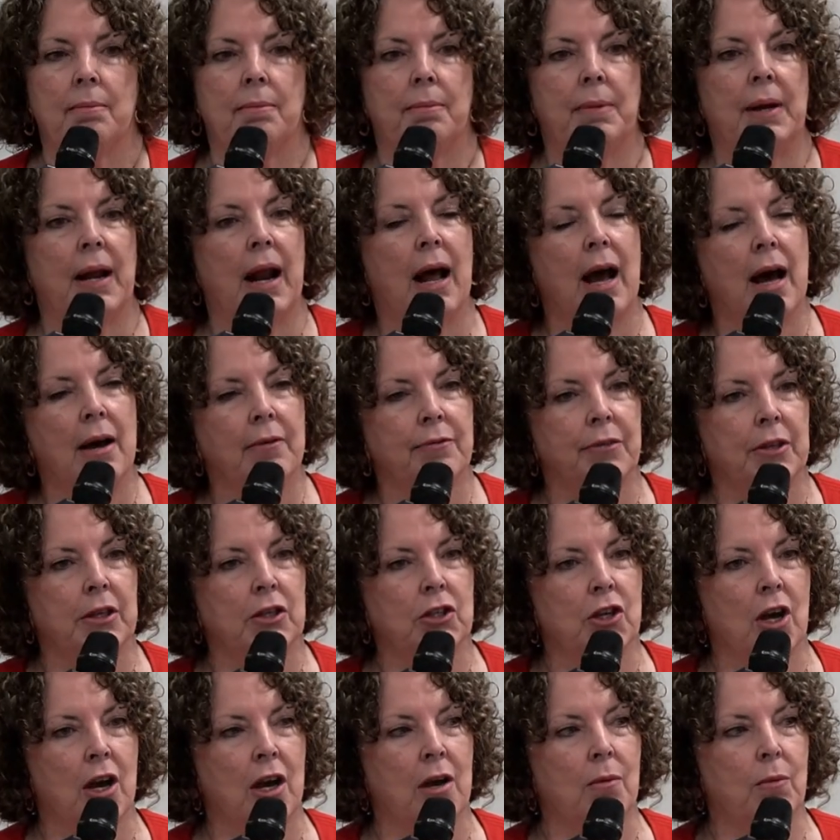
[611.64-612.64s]
But half the
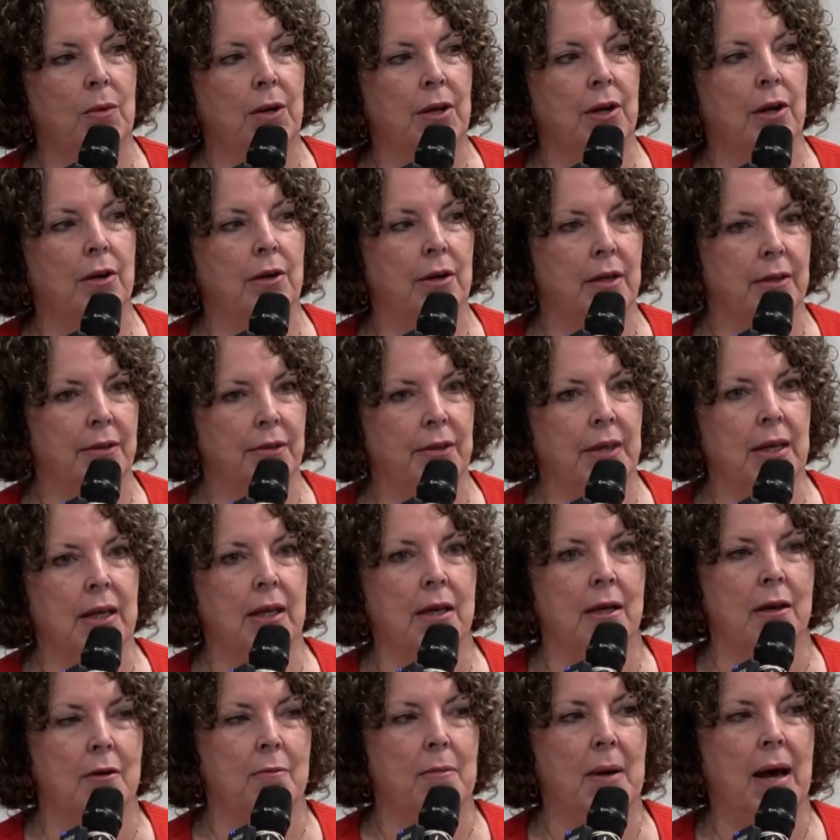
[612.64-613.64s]
time we don't
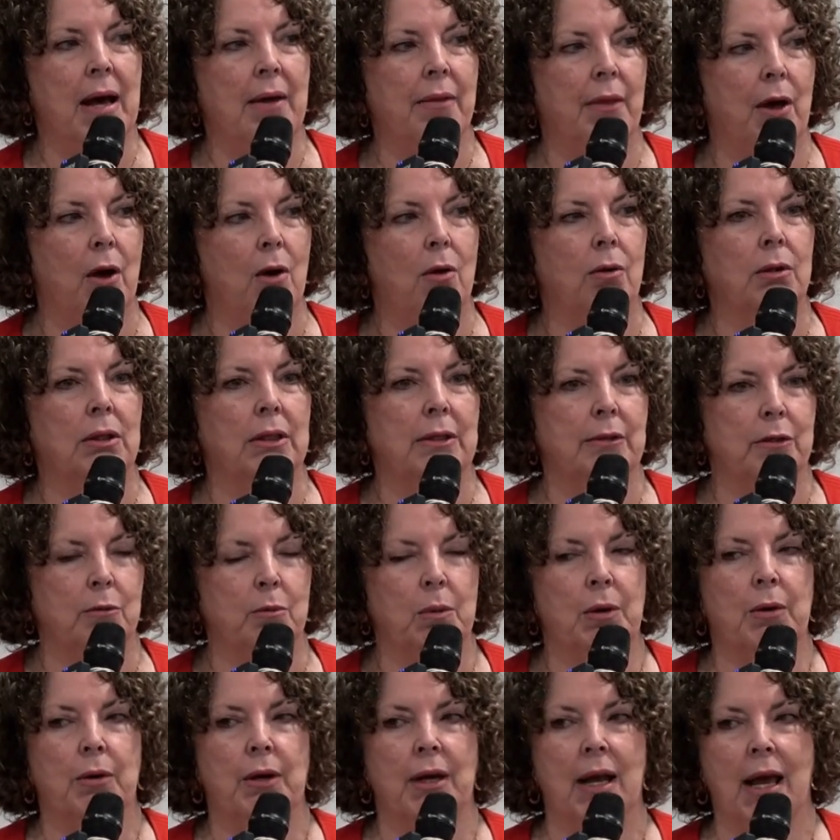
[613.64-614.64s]
think about the Holy
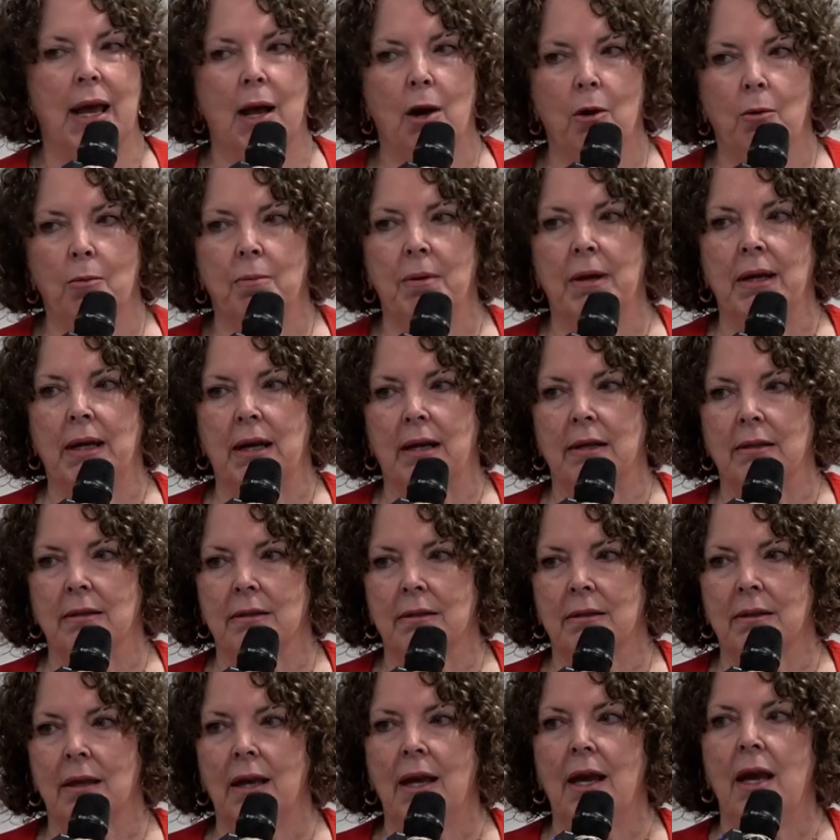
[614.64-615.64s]
Spirit helping
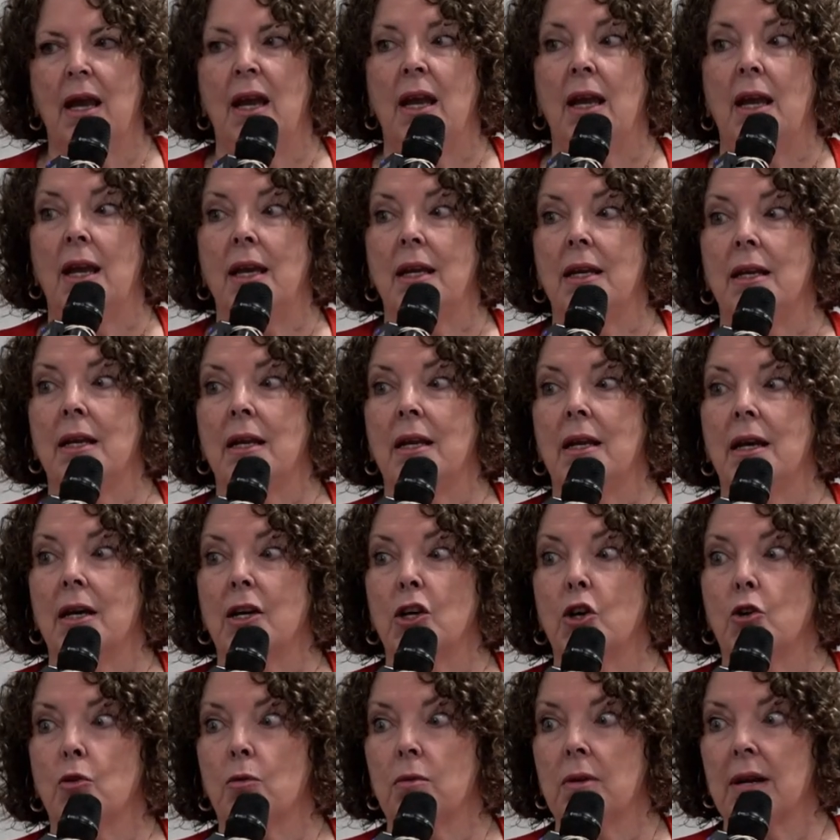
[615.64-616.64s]
us in an
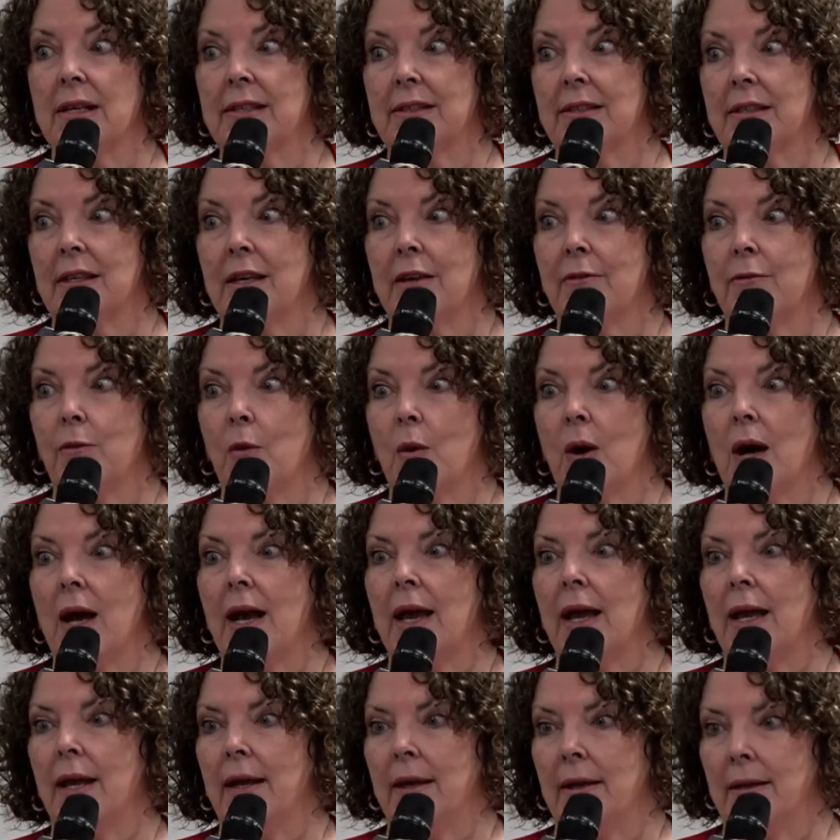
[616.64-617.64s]
aggressive
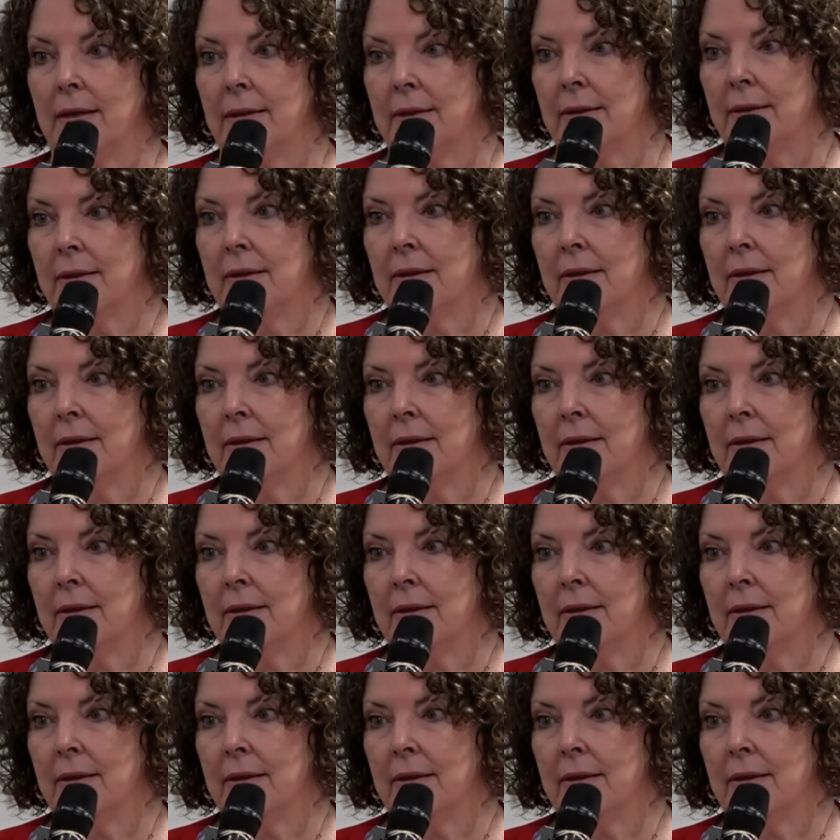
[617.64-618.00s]
way,